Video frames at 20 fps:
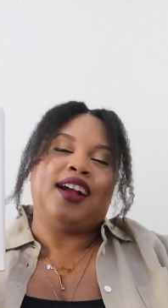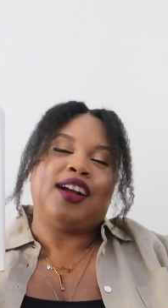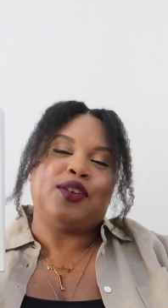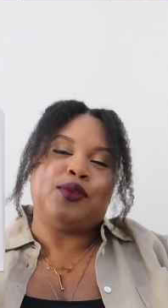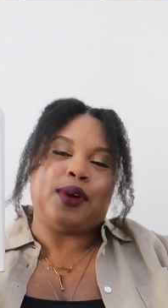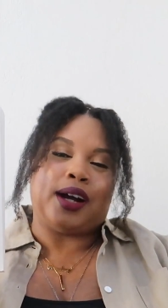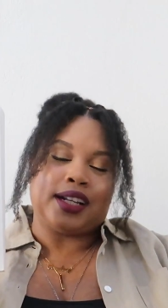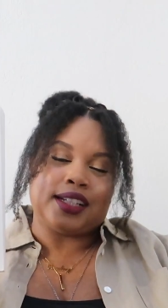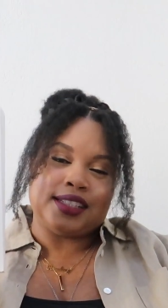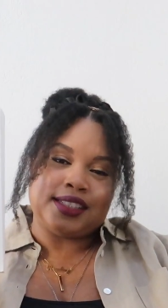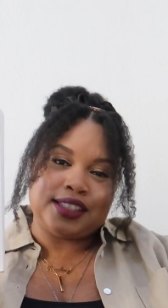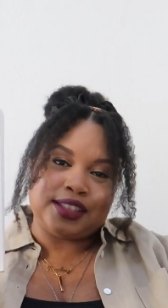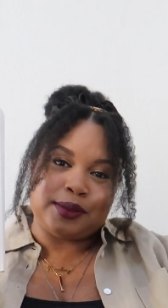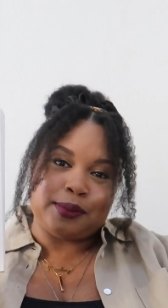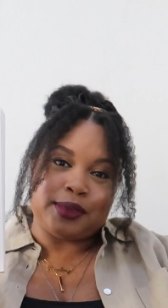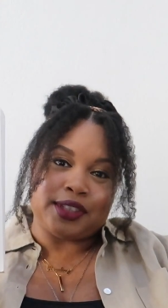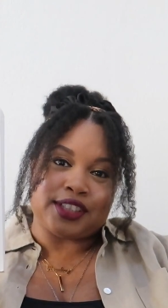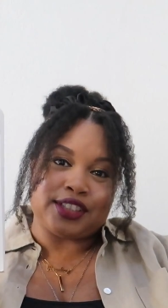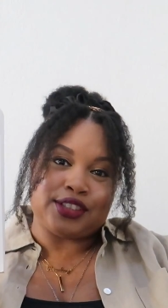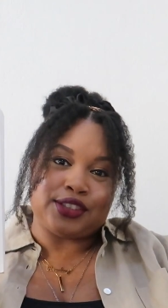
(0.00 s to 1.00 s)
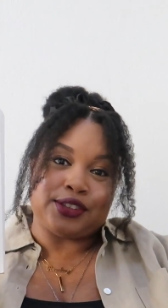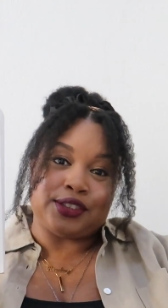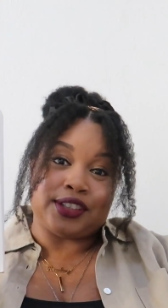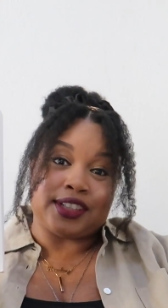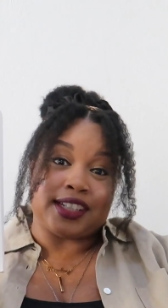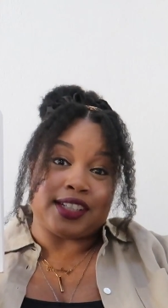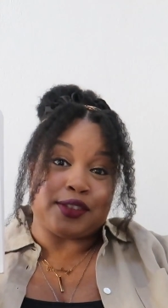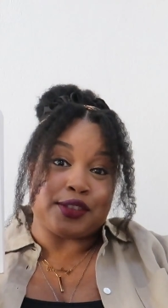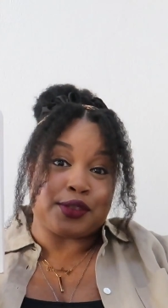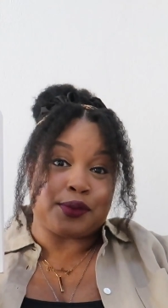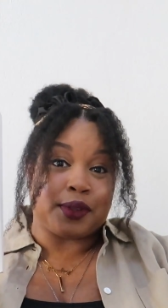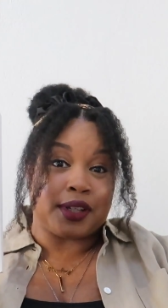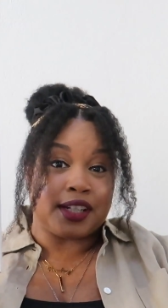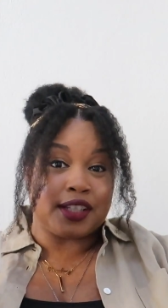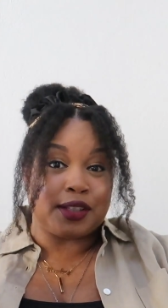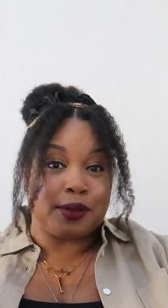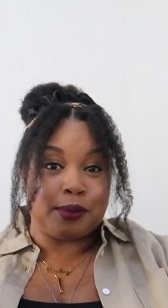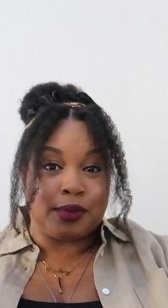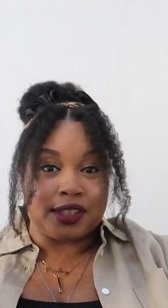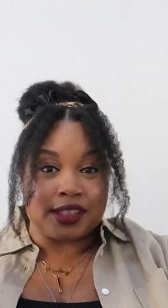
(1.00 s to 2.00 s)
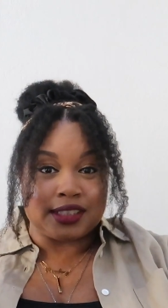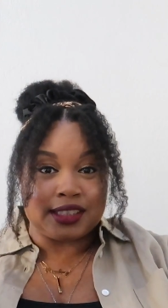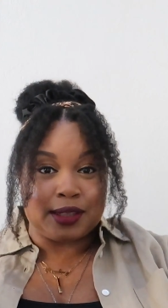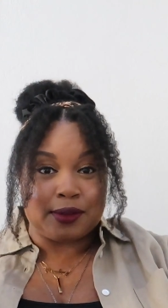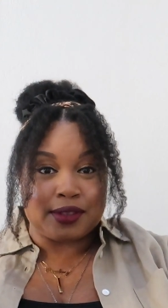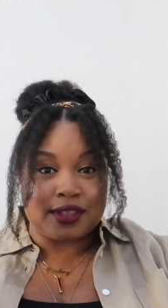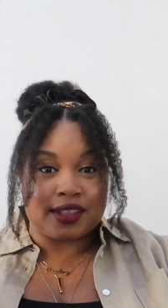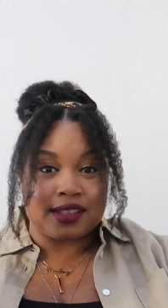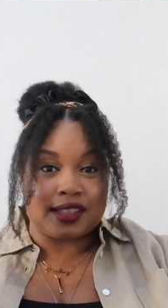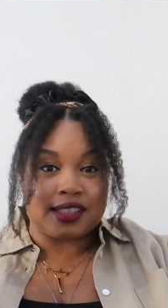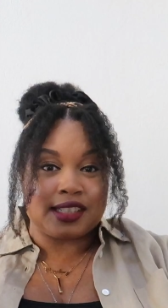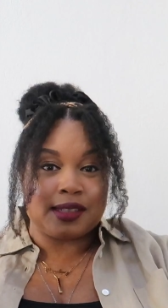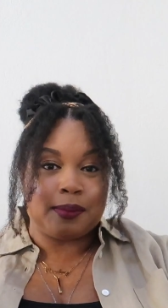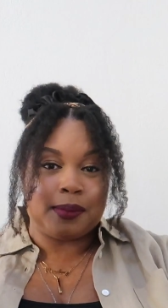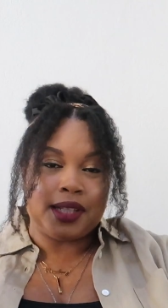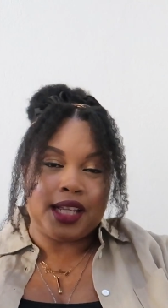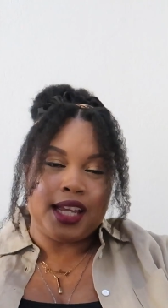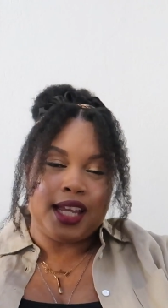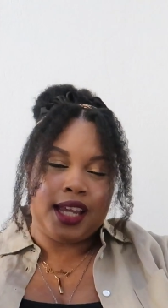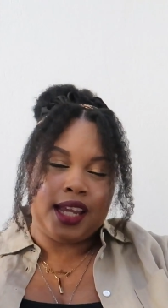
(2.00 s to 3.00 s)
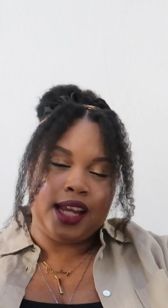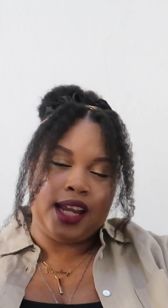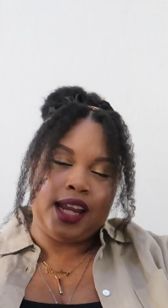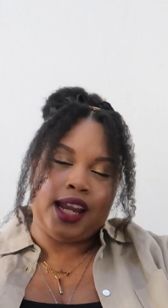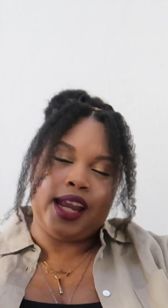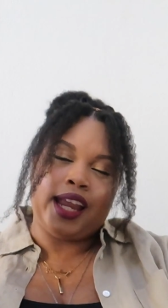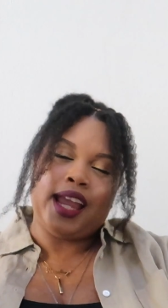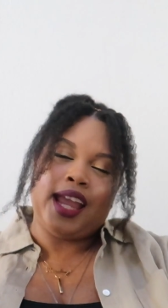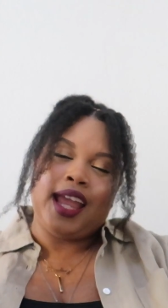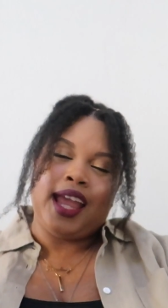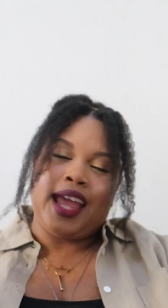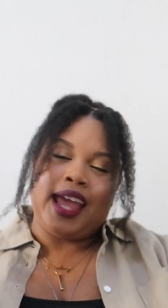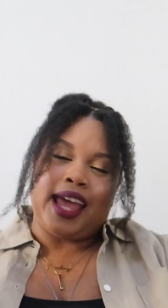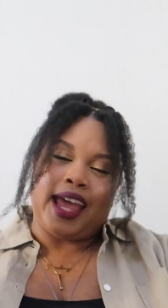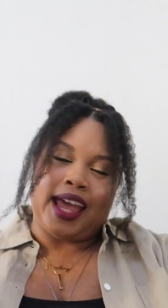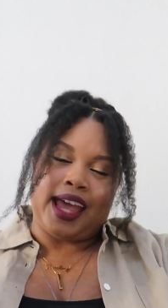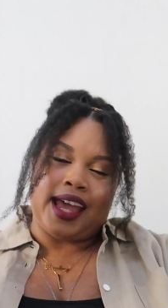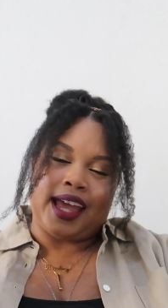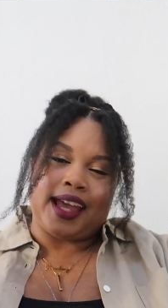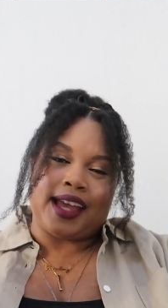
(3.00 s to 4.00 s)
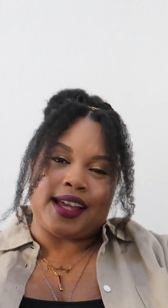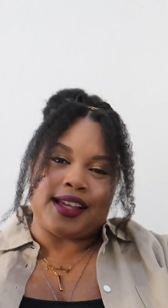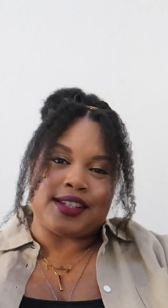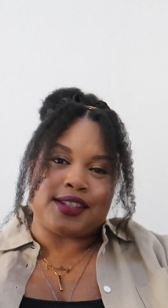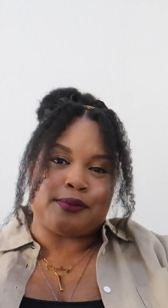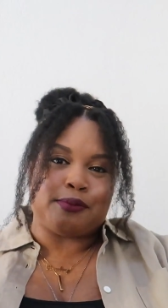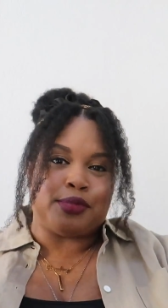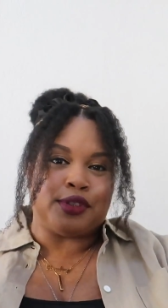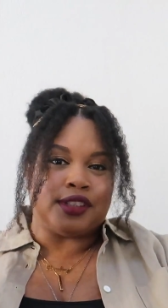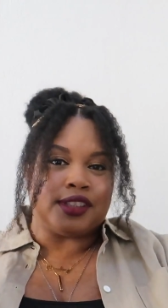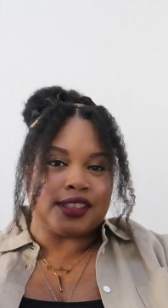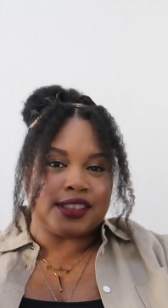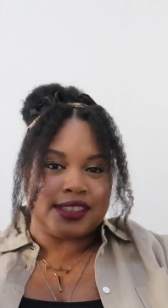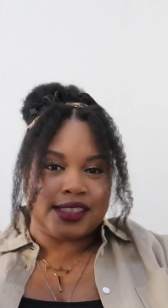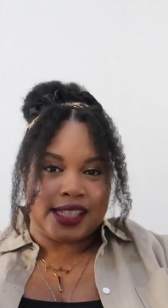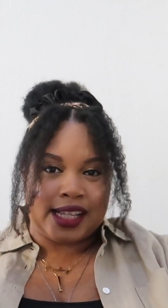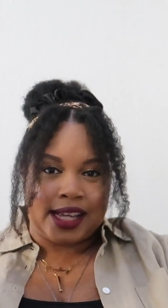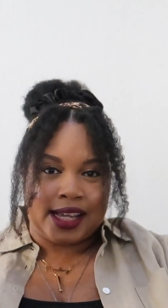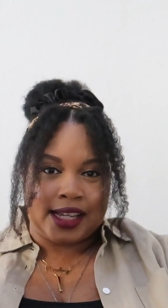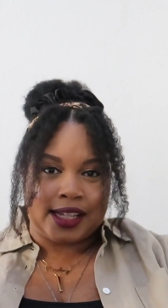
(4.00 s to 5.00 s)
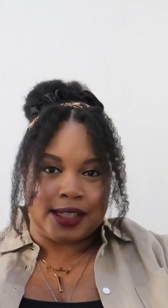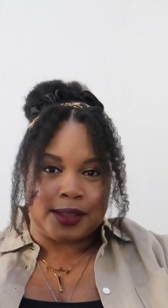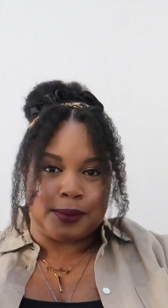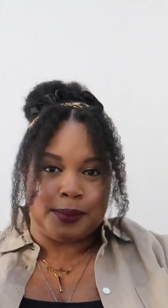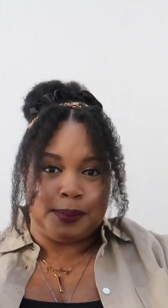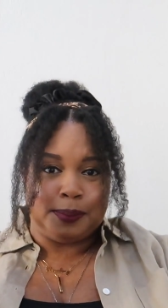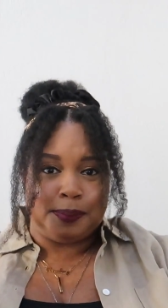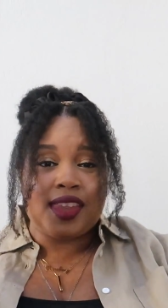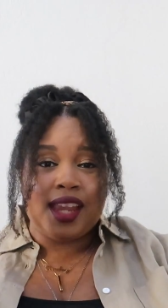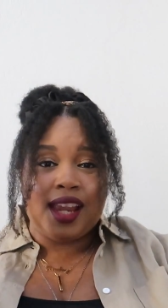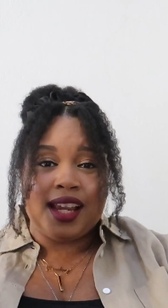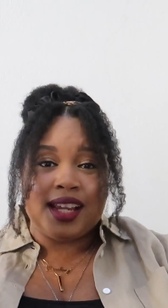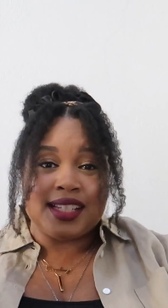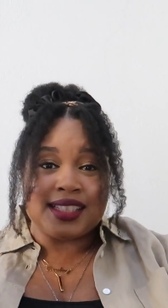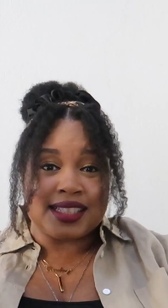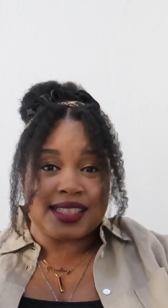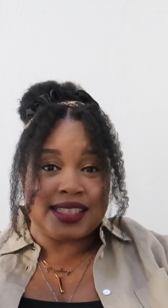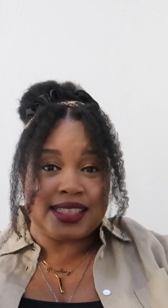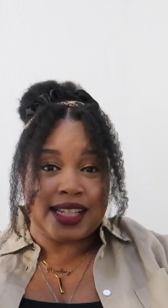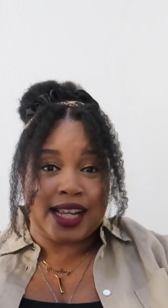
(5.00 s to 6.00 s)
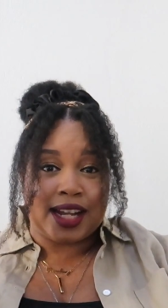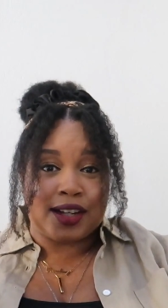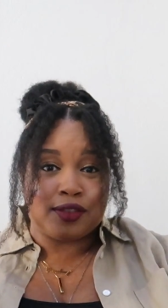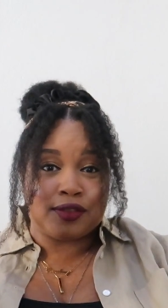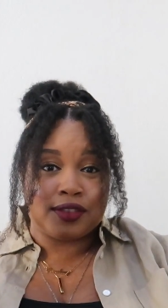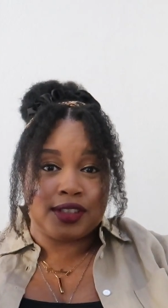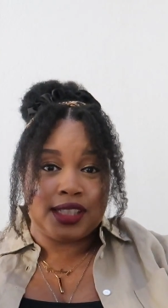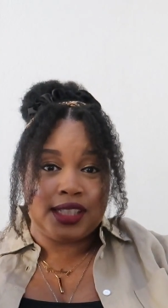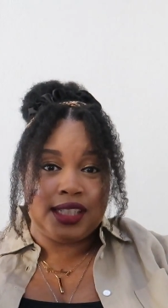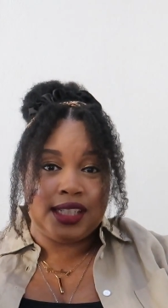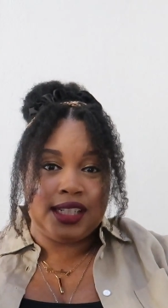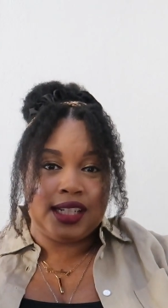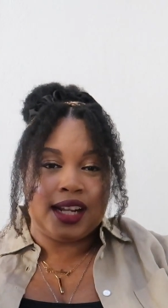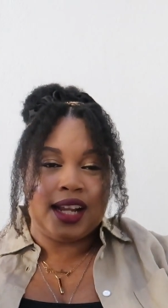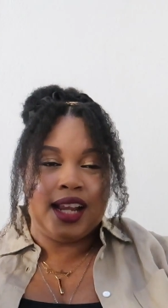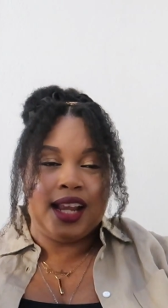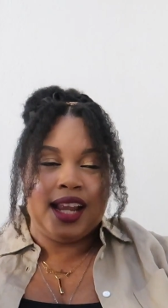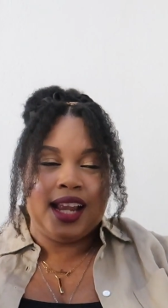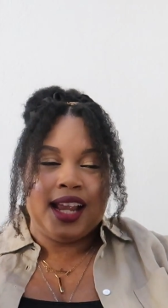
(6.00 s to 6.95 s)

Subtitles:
Walked into the bookstore. It was one of the books that was on display as books that is a staff read.